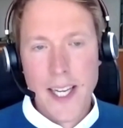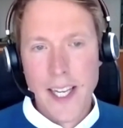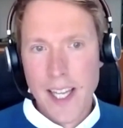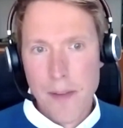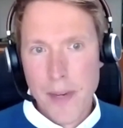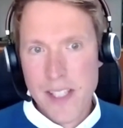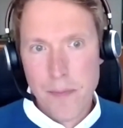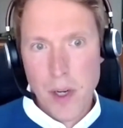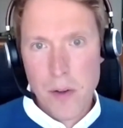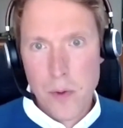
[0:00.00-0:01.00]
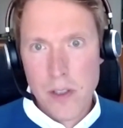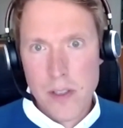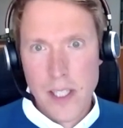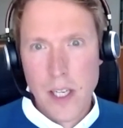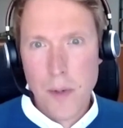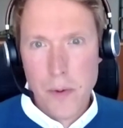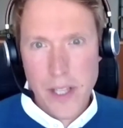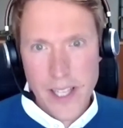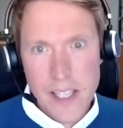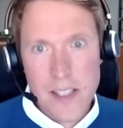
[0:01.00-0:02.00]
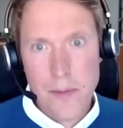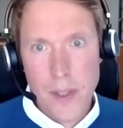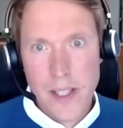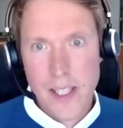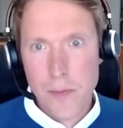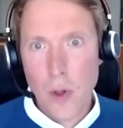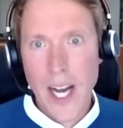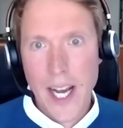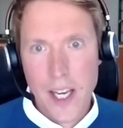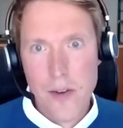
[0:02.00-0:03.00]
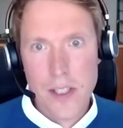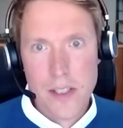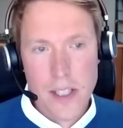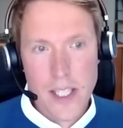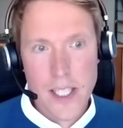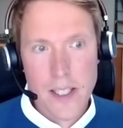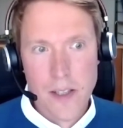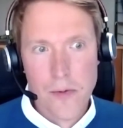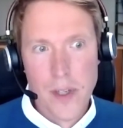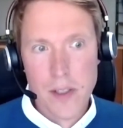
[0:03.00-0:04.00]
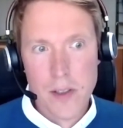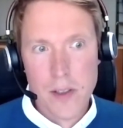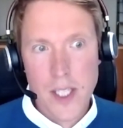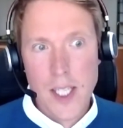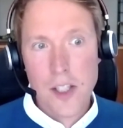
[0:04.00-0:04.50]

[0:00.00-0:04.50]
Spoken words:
you can get the best of both worlds and come up with an estimate that is more accurate to the real